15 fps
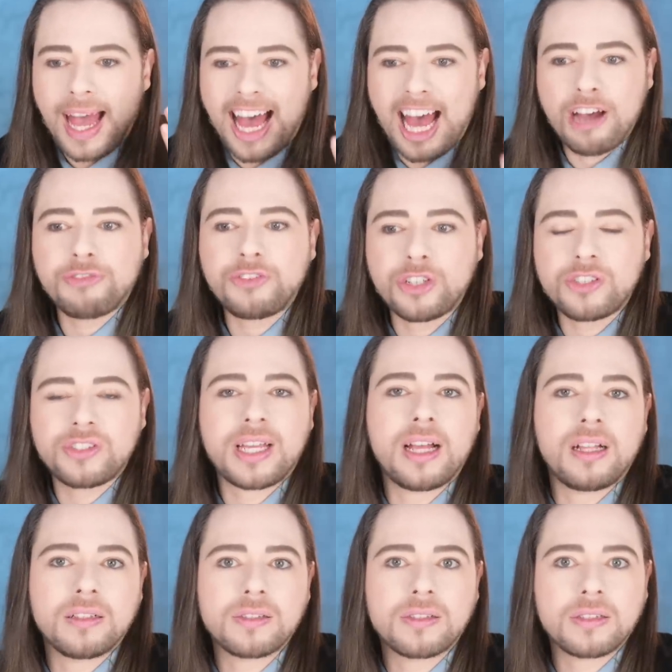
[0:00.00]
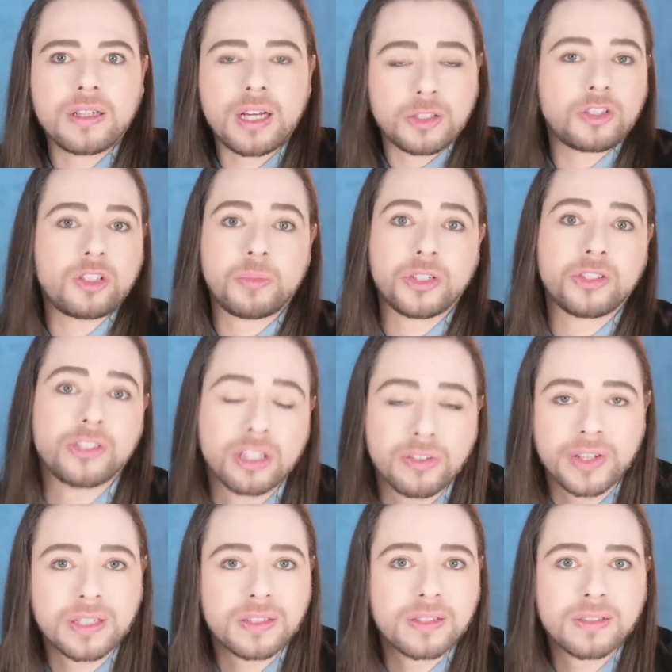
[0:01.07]
after sales customer
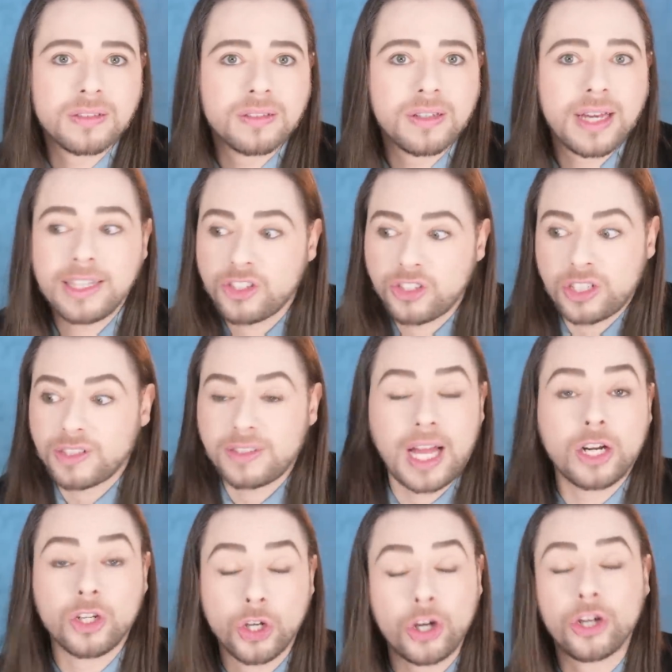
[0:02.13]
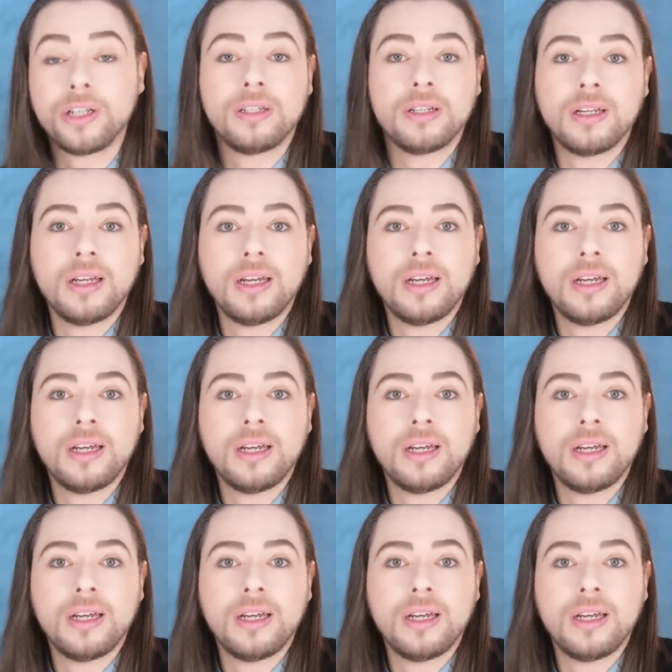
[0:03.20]
service. It's just not good.